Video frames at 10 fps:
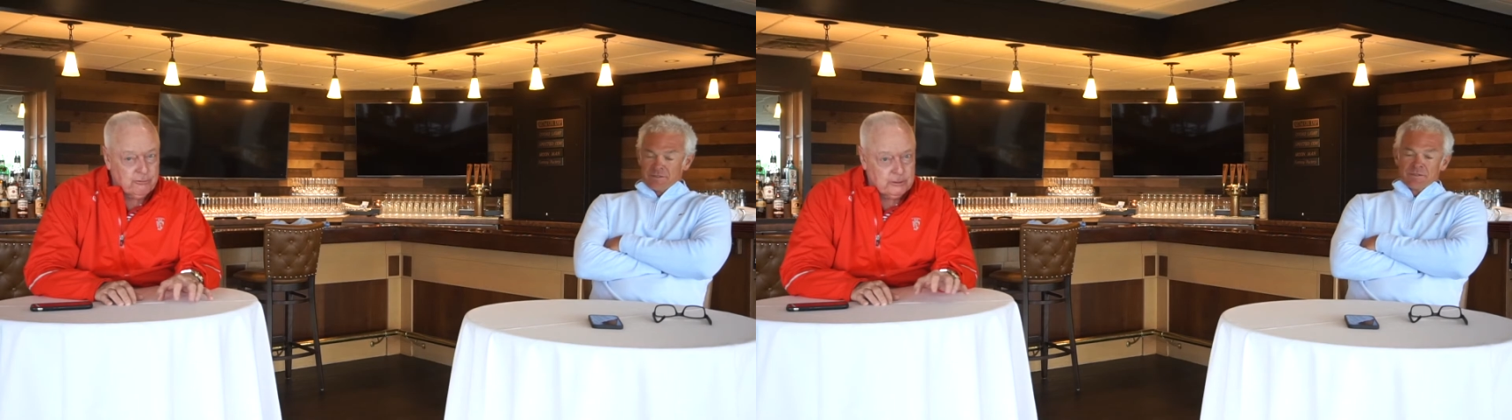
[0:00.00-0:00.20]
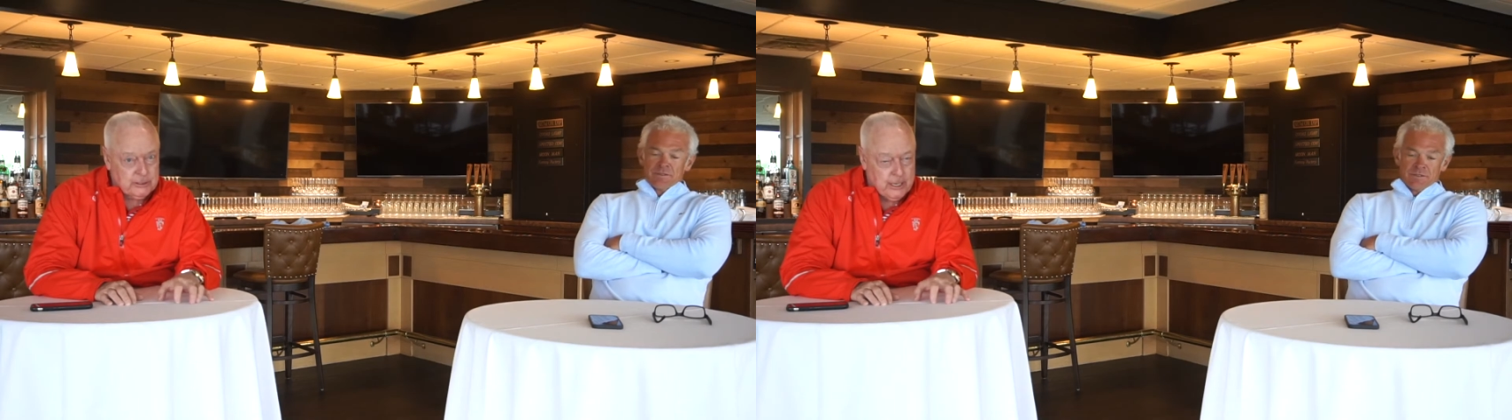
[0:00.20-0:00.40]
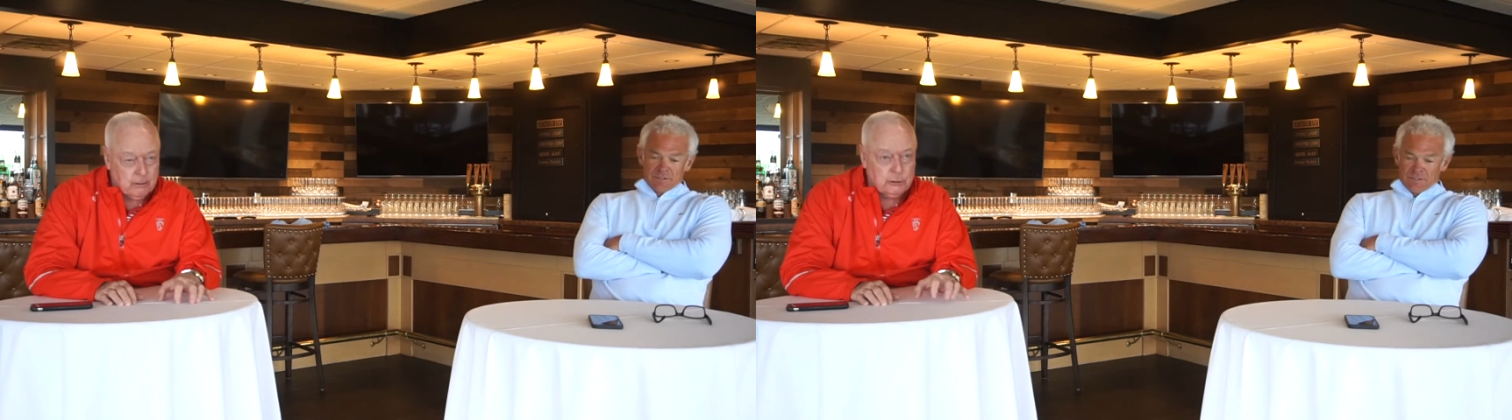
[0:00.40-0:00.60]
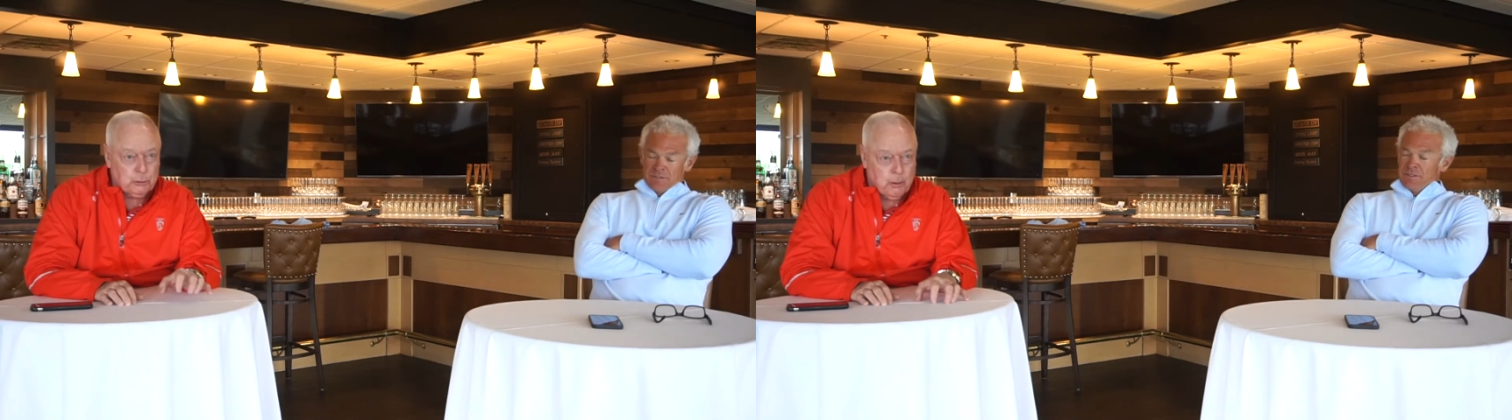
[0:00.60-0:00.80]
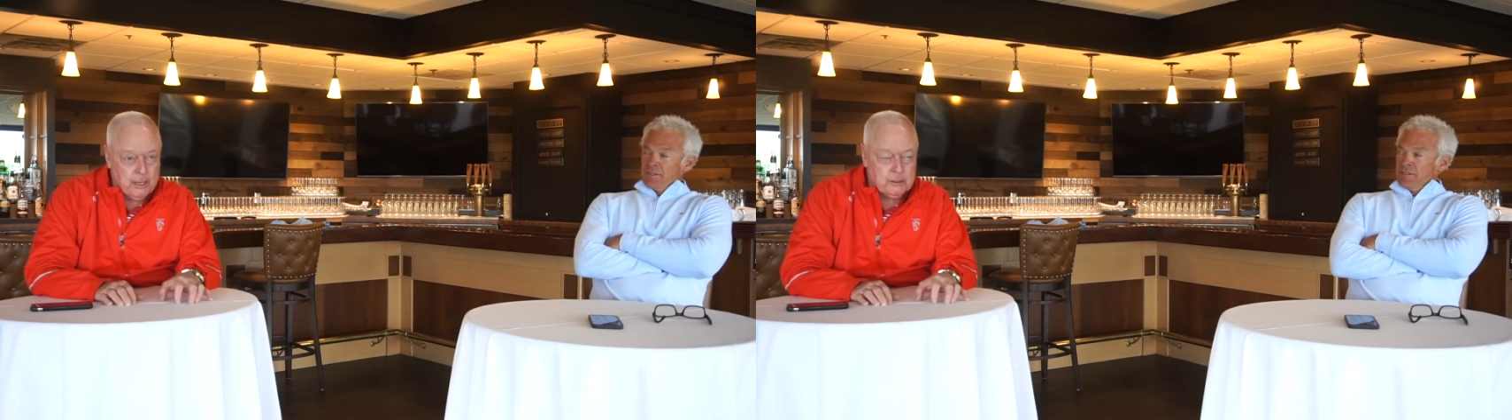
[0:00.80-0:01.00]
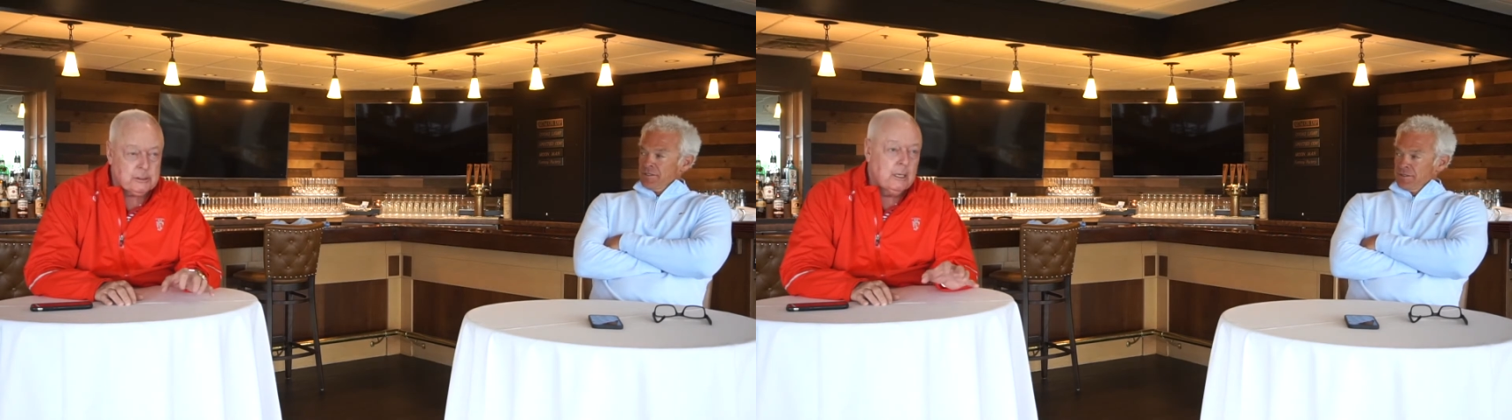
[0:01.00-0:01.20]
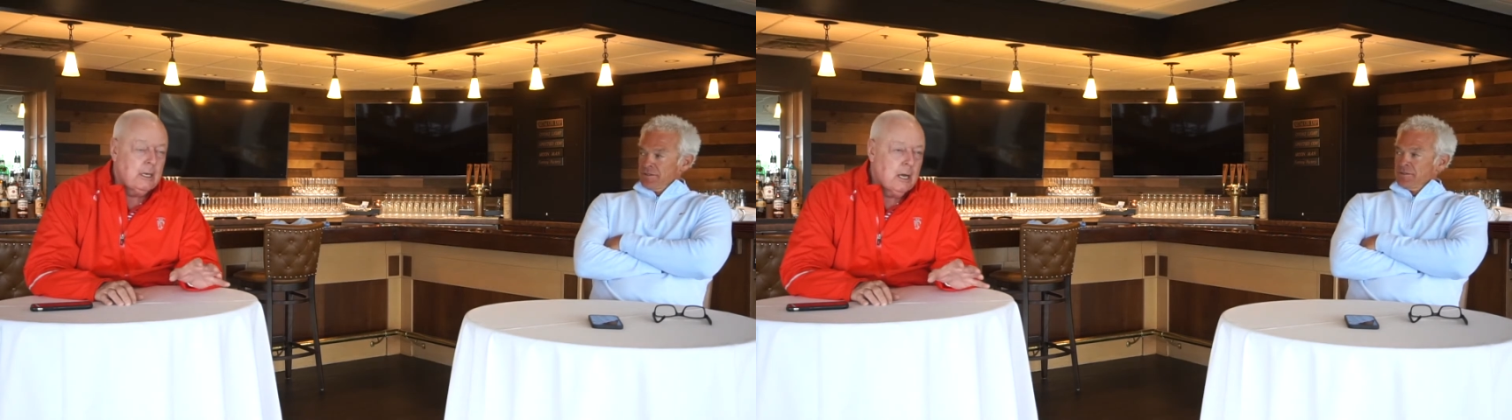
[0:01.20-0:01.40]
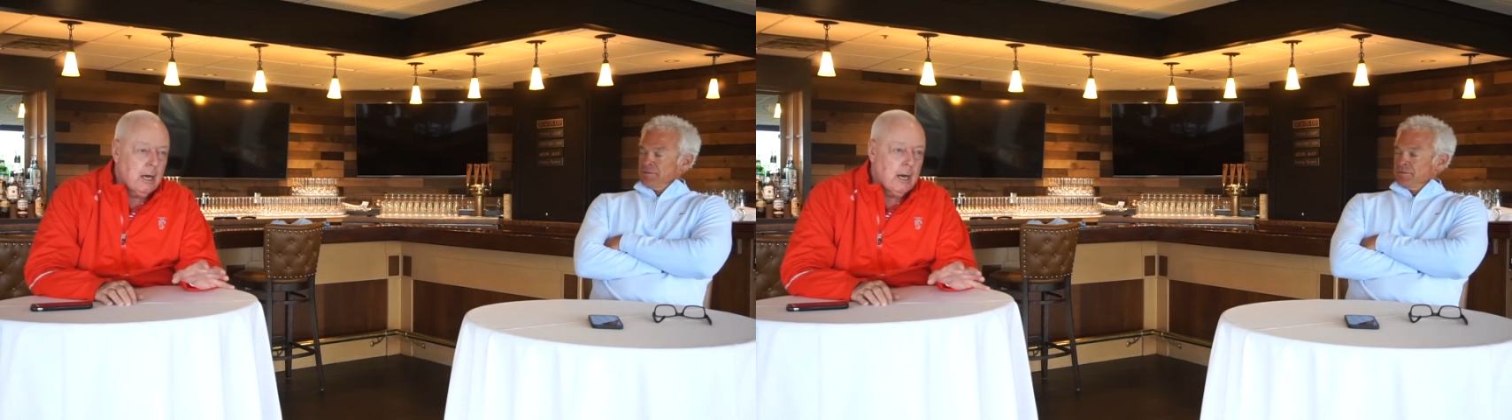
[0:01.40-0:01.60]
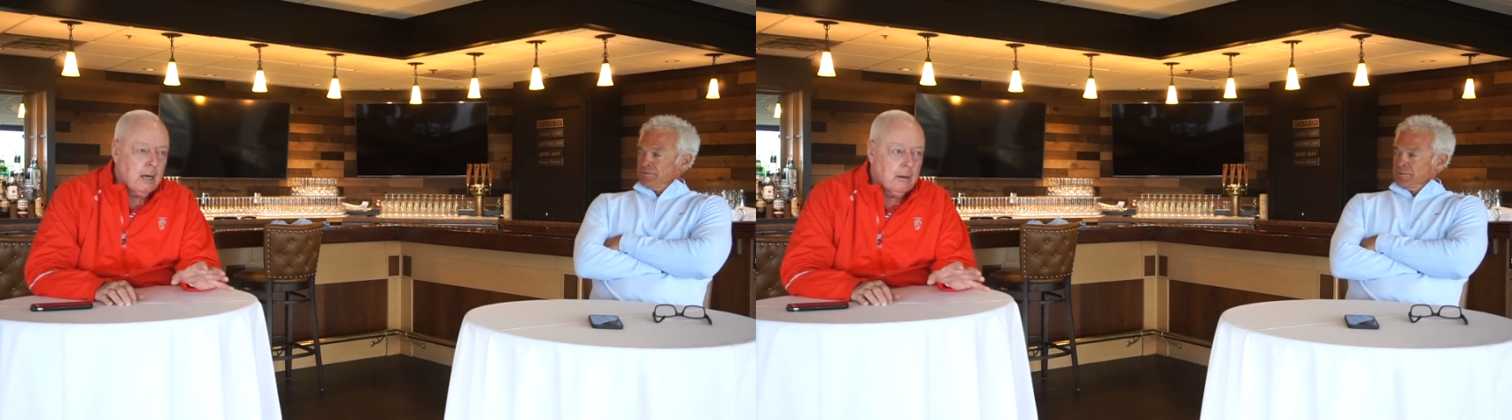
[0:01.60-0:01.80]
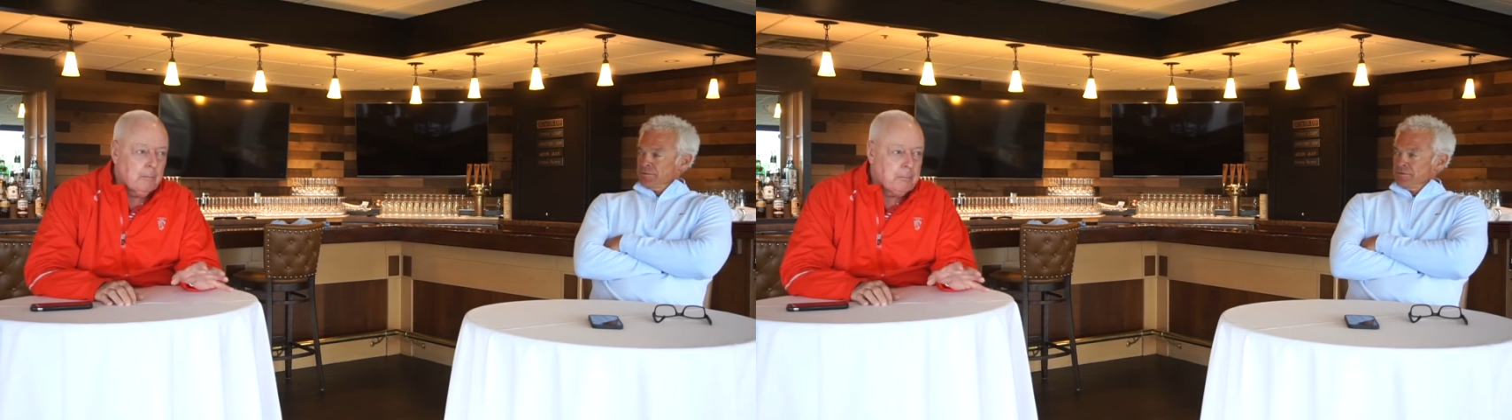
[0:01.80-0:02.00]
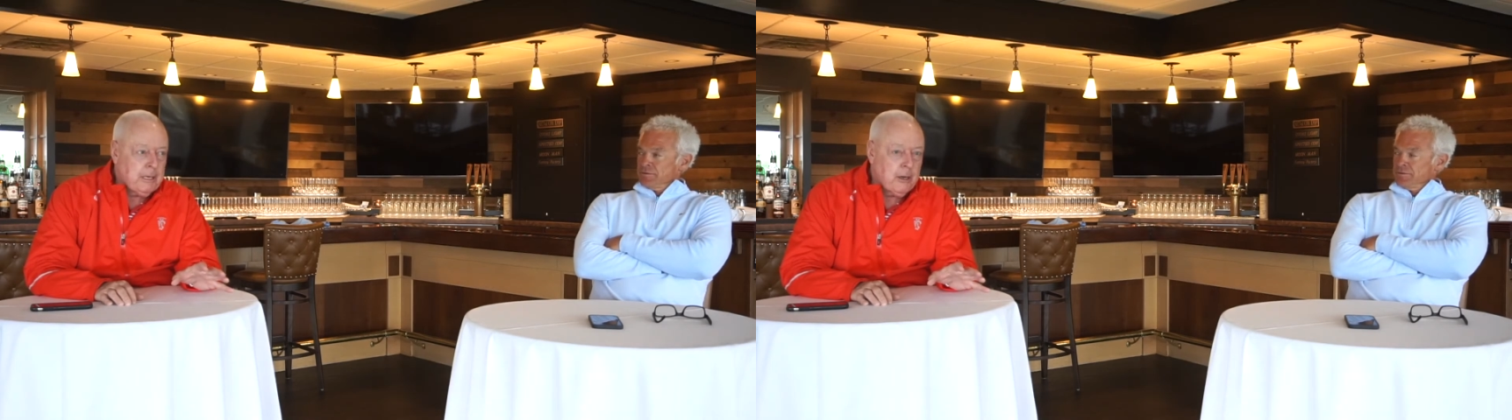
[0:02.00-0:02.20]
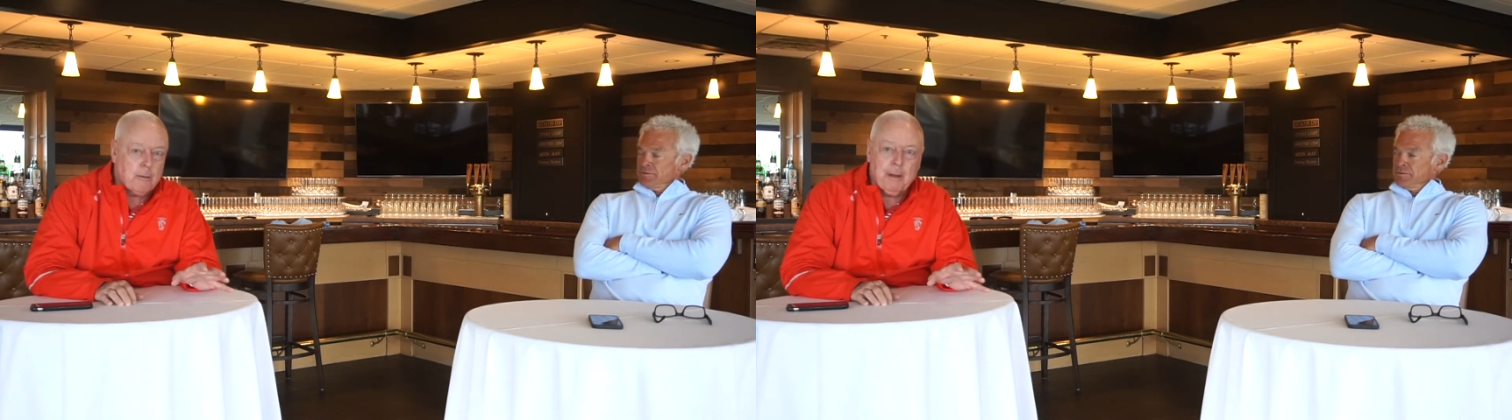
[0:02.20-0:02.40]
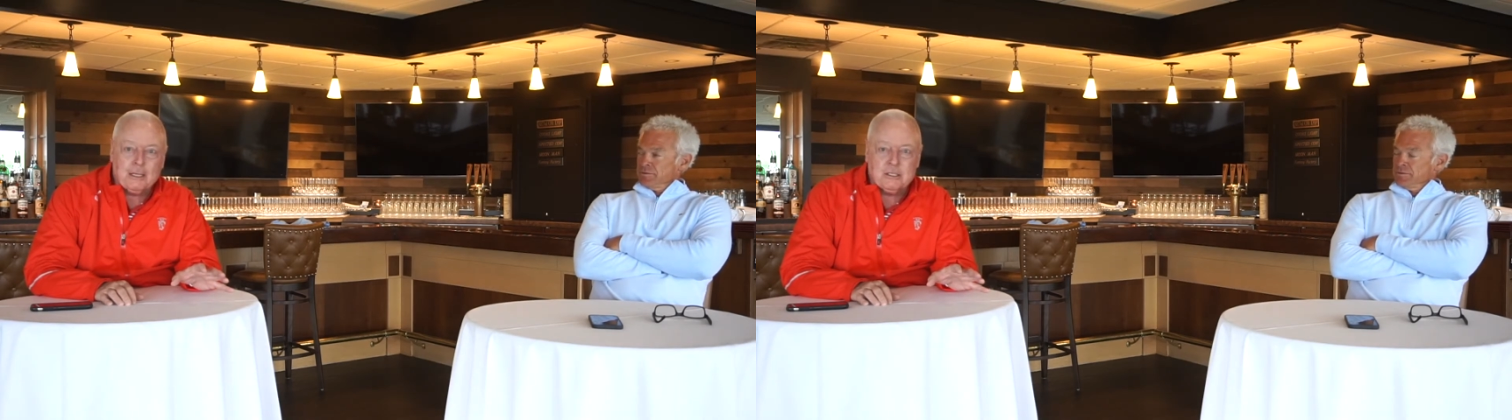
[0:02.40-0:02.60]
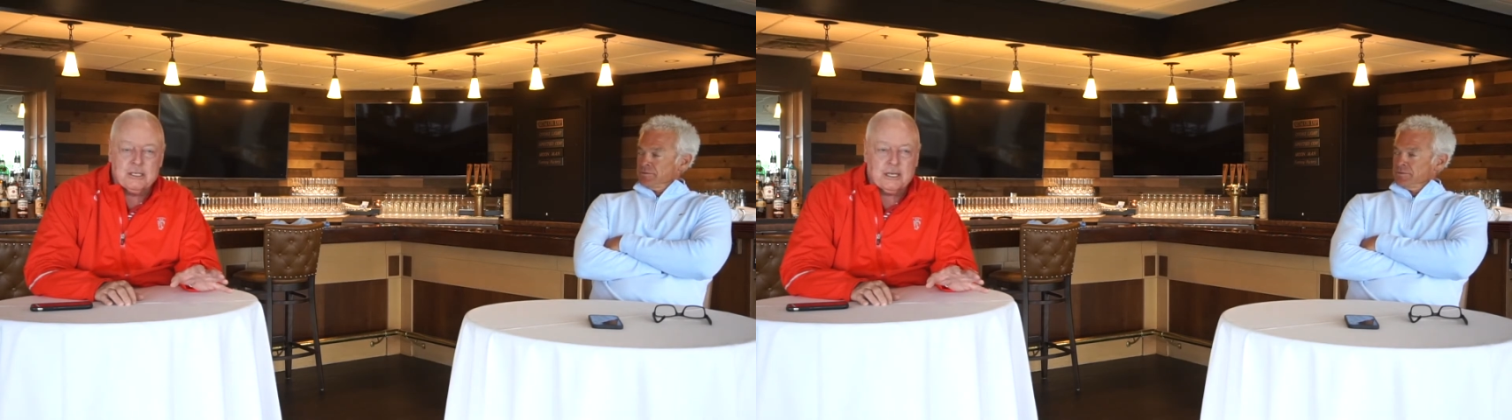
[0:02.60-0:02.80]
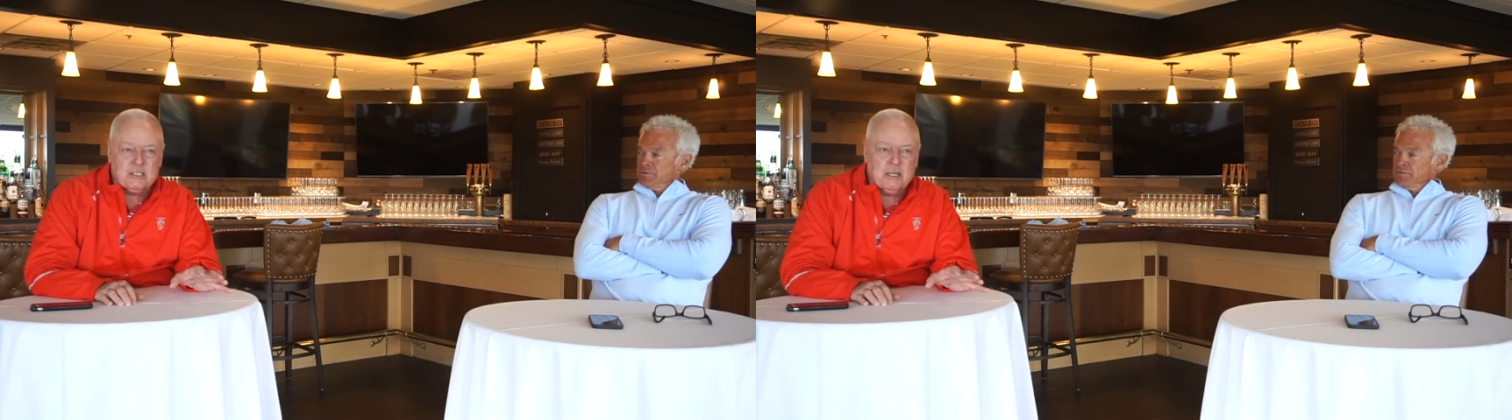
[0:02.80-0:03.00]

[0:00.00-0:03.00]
for dinner. Join us. Be here about 6,